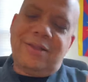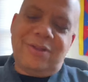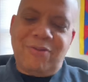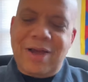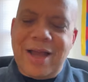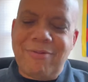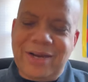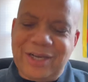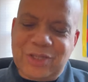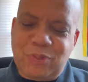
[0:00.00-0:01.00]
the way I would
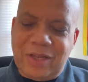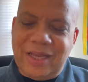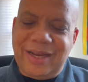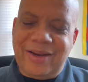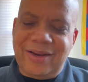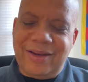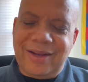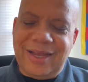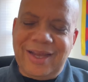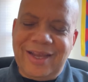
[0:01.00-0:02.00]
explain it
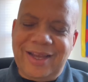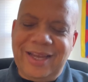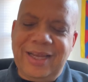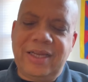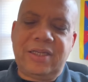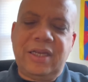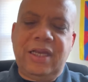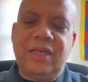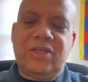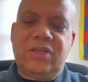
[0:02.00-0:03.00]
uh, is
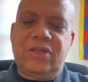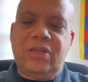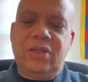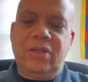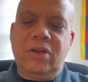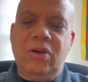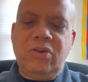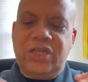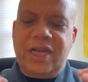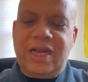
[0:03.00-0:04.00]
it's
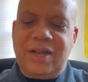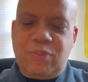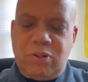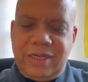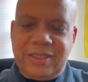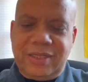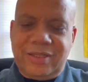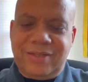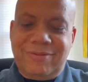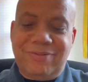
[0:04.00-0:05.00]
oceanic
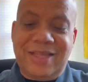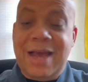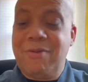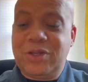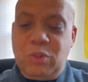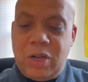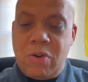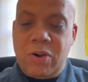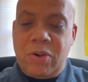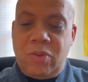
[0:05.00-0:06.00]
presence, that which we
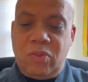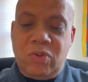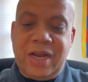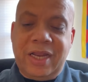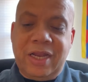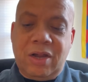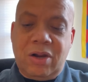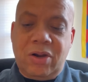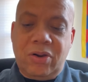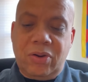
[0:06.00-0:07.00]
already
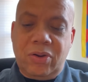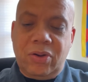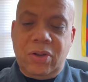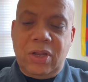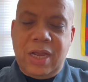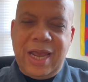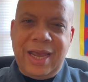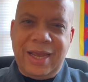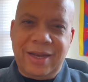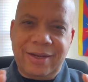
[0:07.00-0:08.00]
are,
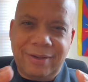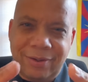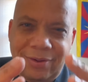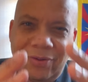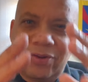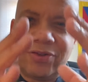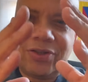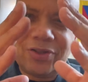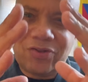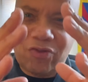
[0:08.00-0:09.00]
and
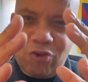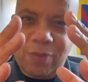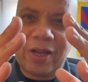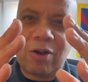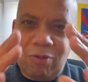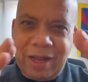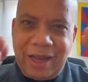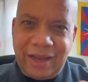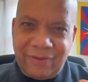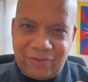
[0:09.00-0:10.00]
just forming a
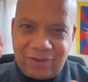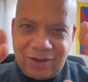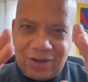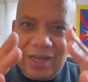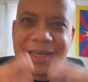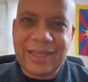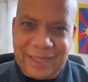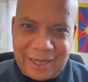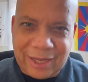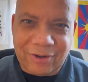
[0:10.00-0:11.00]
wave, collecting
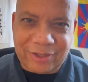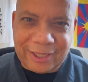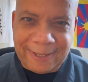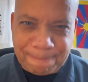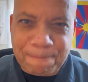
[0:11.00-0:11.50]
the energy.